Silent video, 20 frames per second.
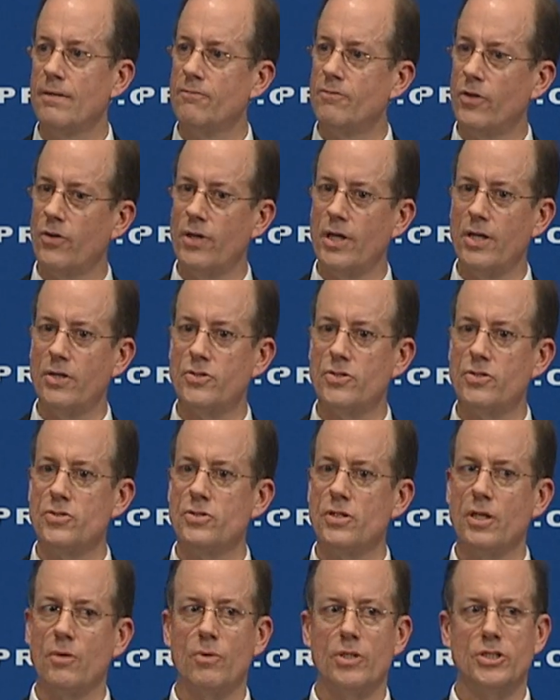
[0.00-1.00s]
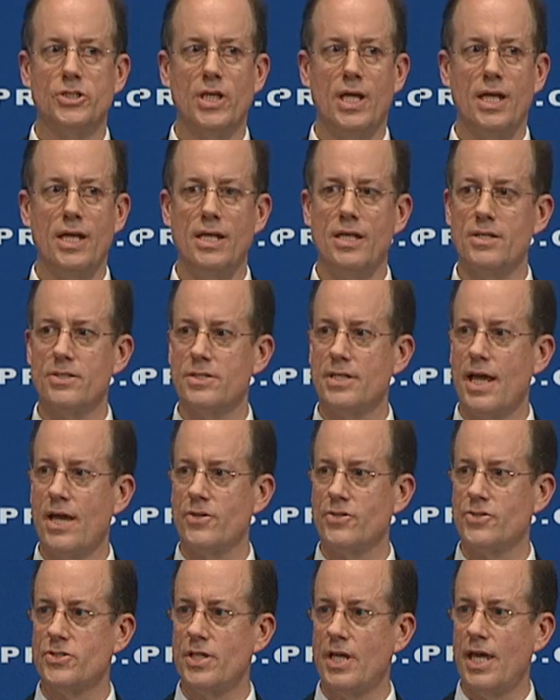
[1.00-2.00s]
very interesting what Cheney is now
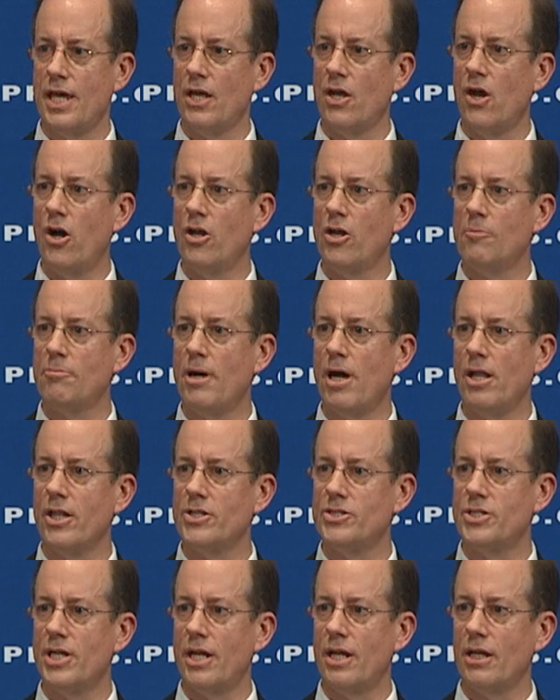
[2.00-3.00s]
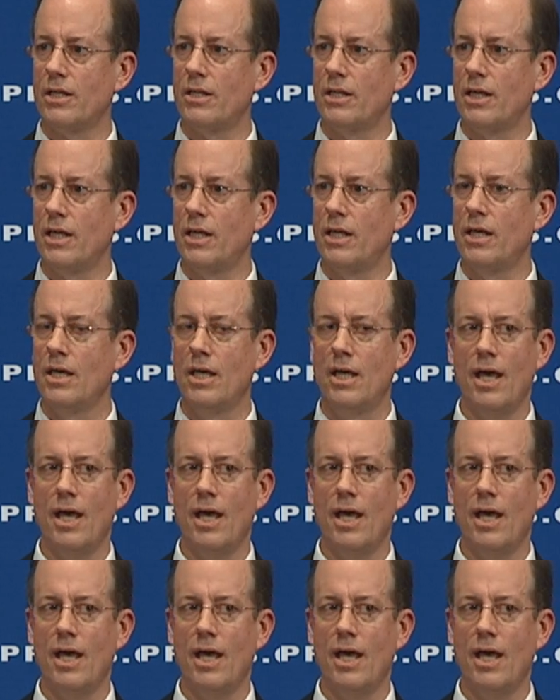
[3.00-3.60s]
saying unapologetically